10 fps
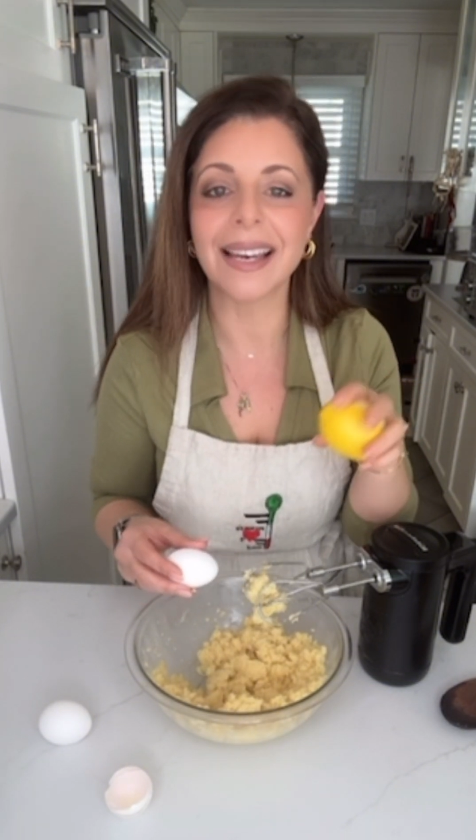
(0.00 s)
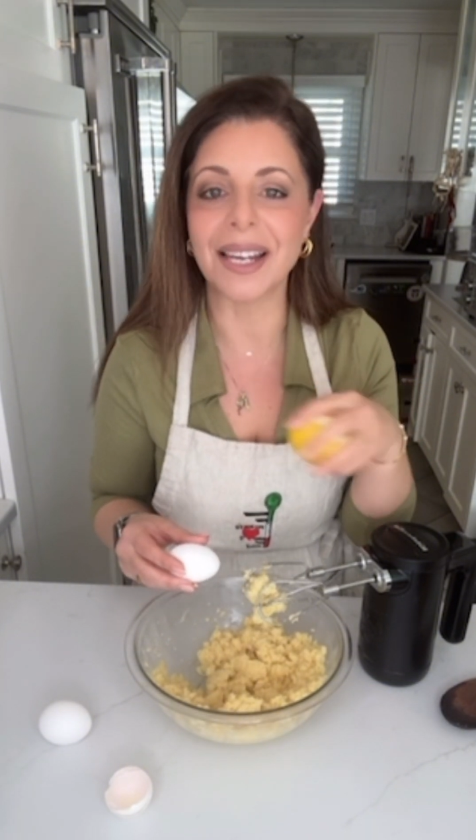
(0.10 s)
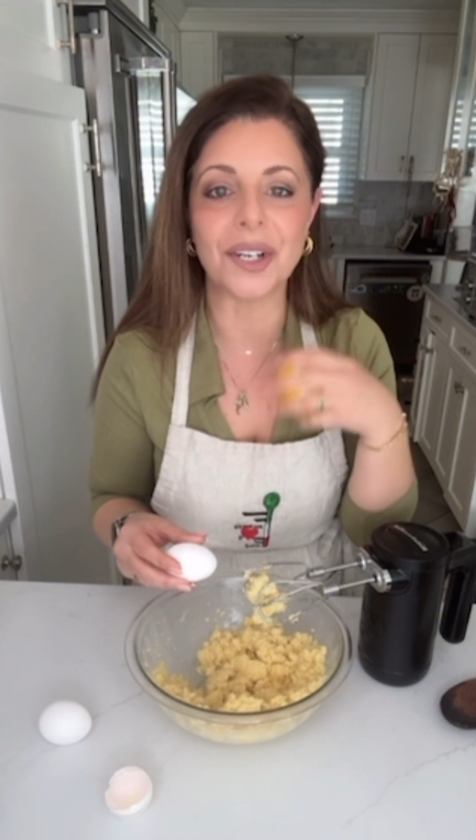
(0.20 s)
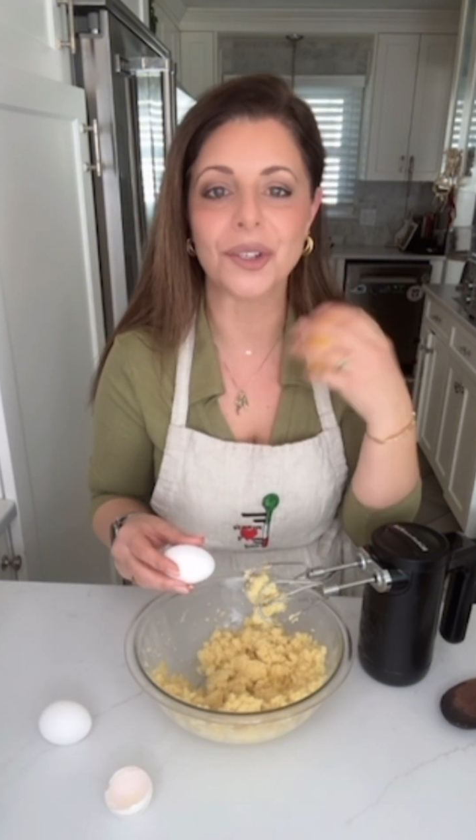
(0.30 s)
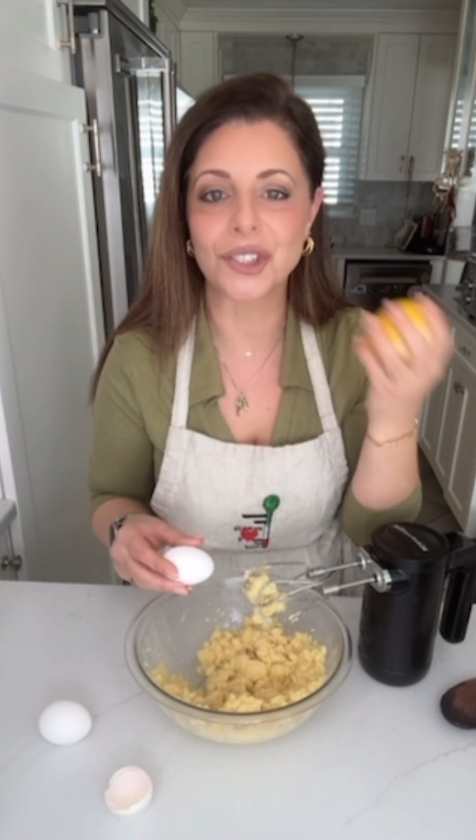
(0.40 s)

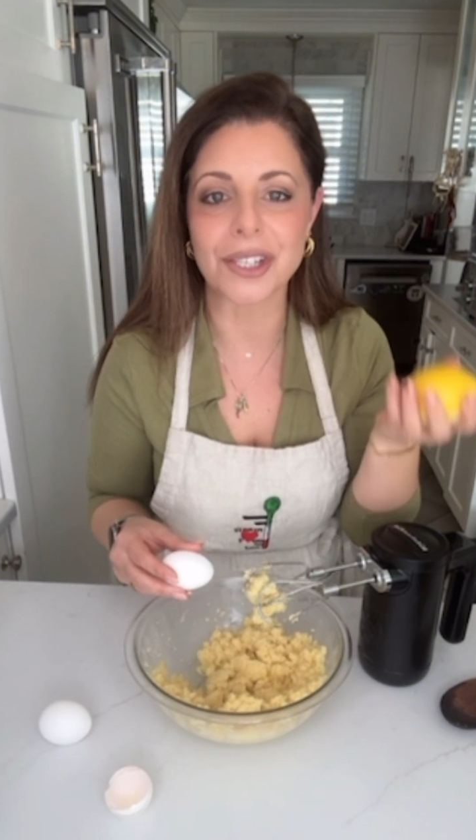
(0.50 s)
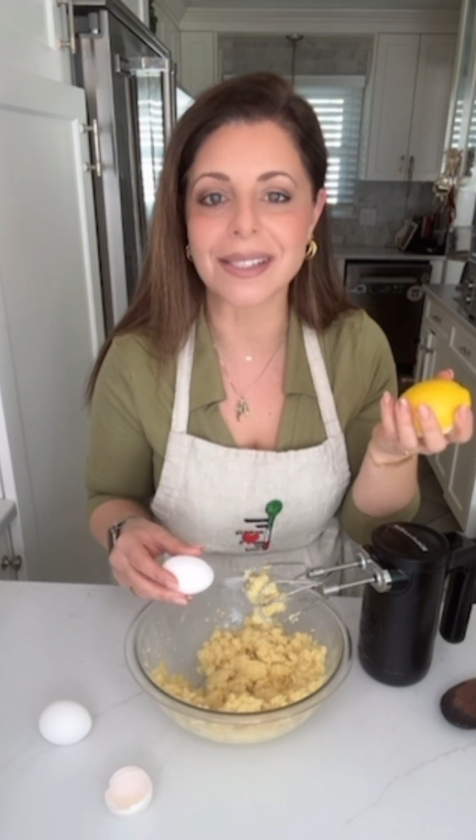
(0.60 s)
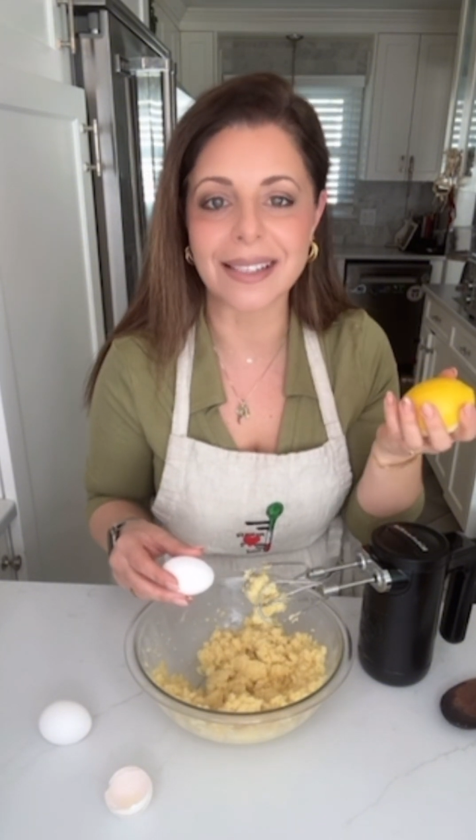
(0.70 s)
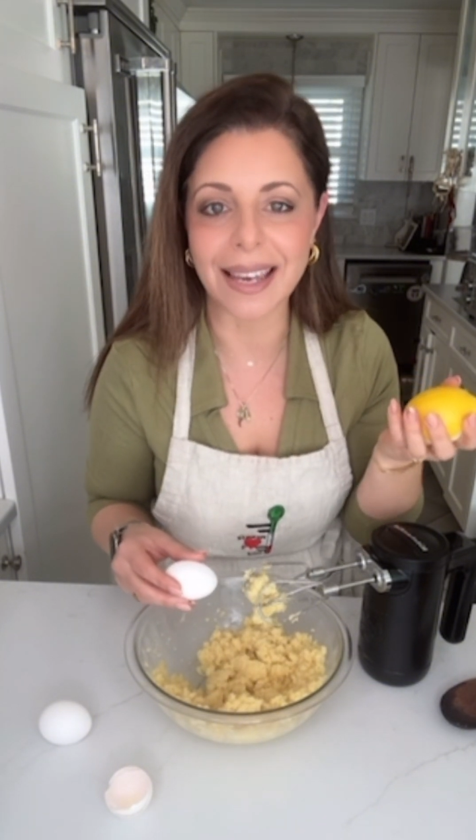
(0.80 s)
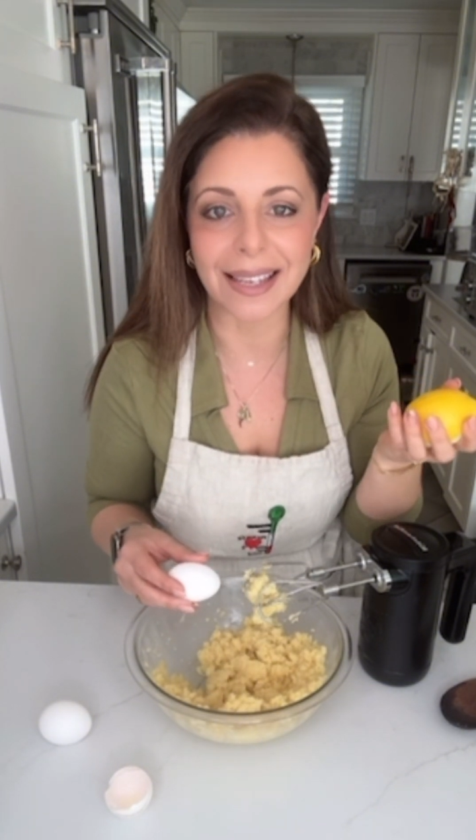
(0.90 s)
and it'll
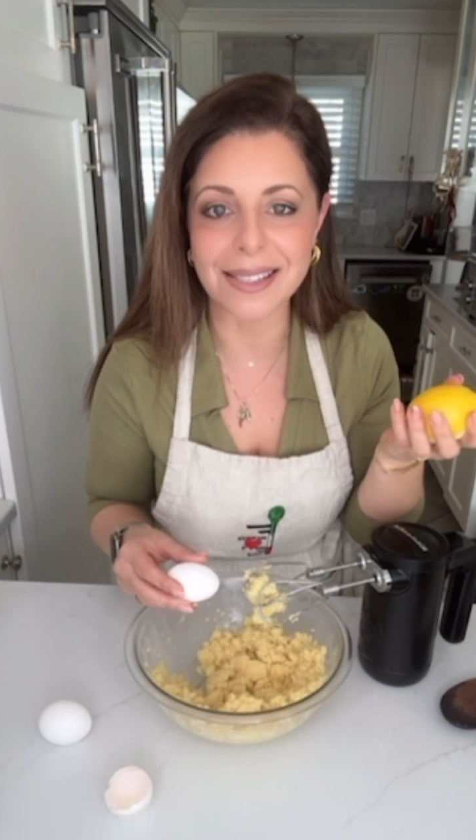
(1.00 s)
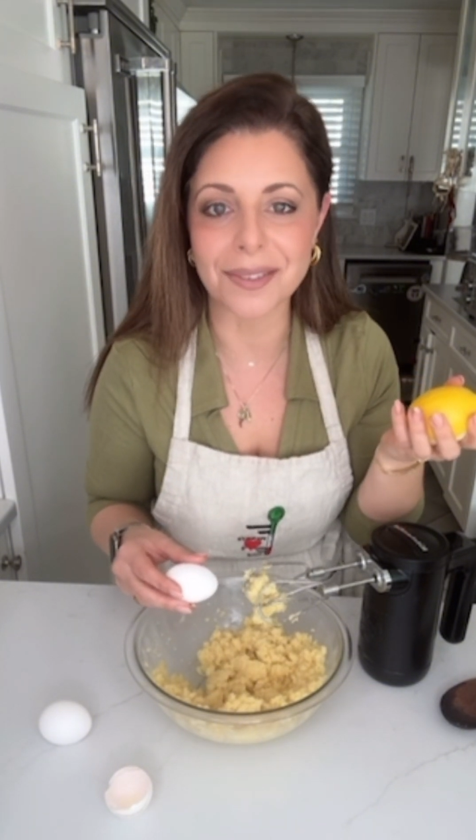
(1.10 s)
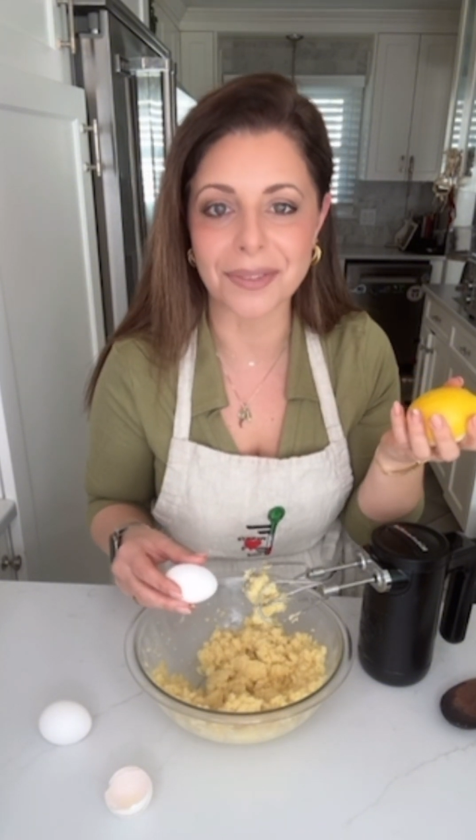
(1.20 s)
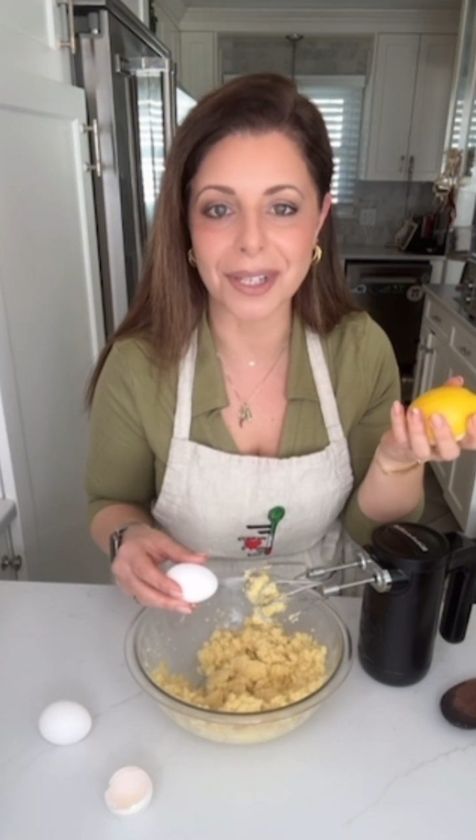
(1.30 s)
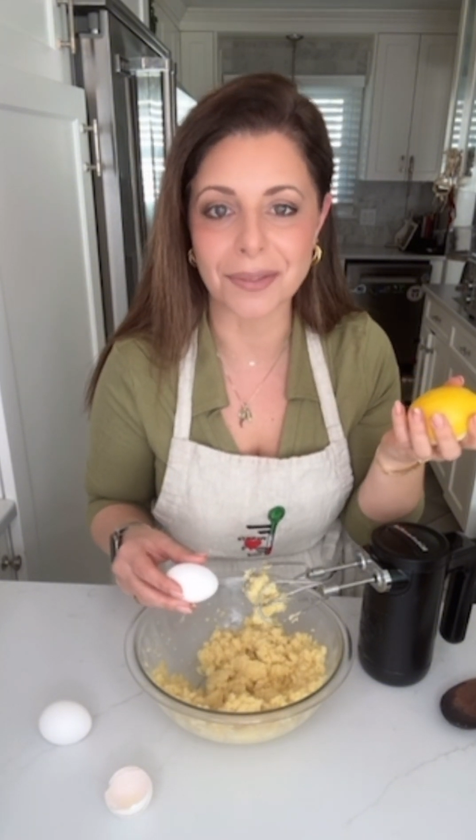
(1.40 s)
just enhance
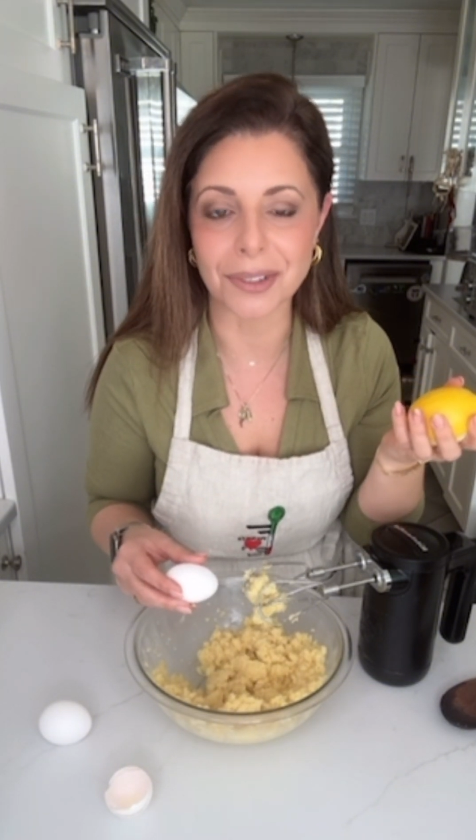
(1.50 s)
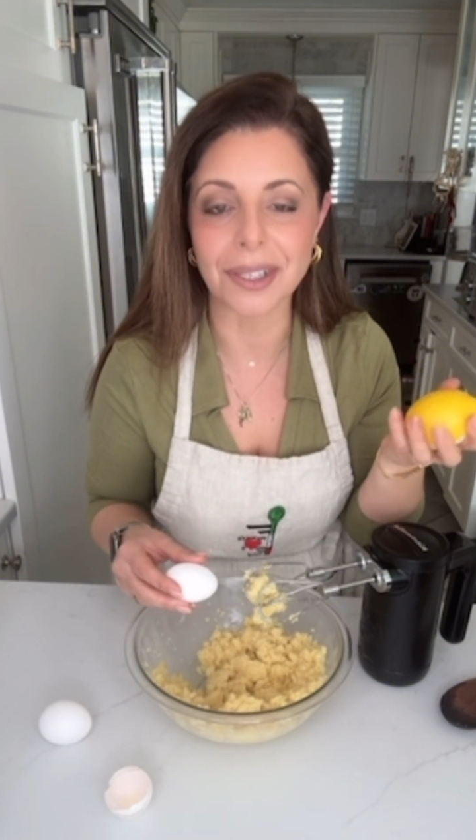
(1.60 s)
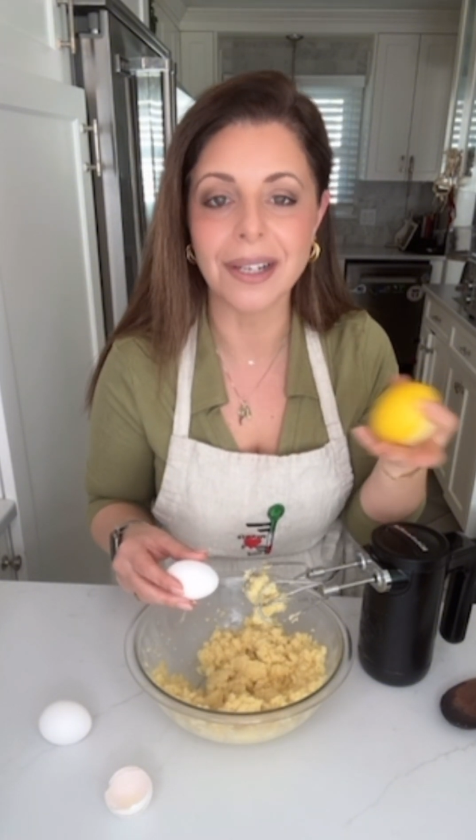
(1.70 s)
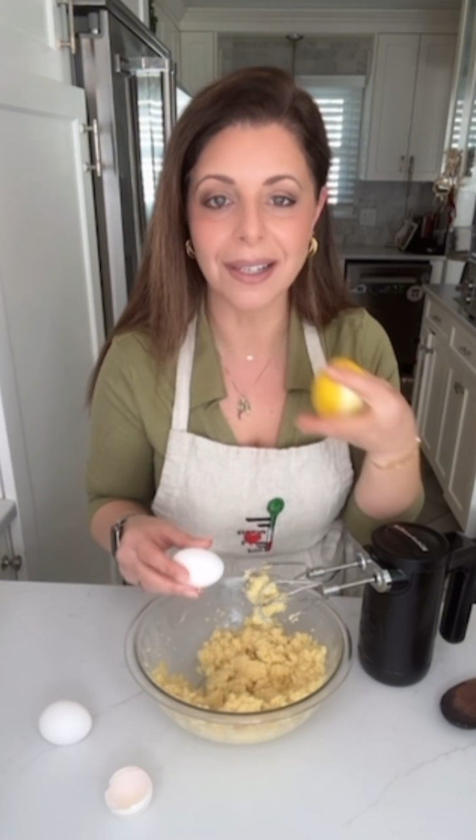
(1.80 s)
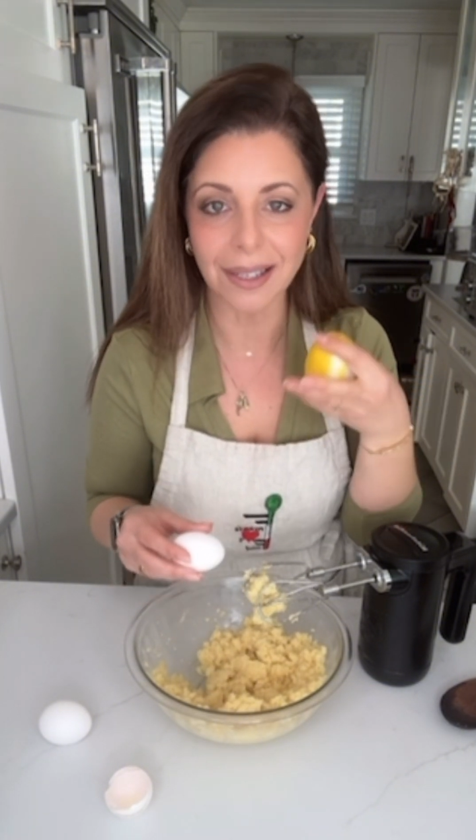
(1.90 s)
the flavor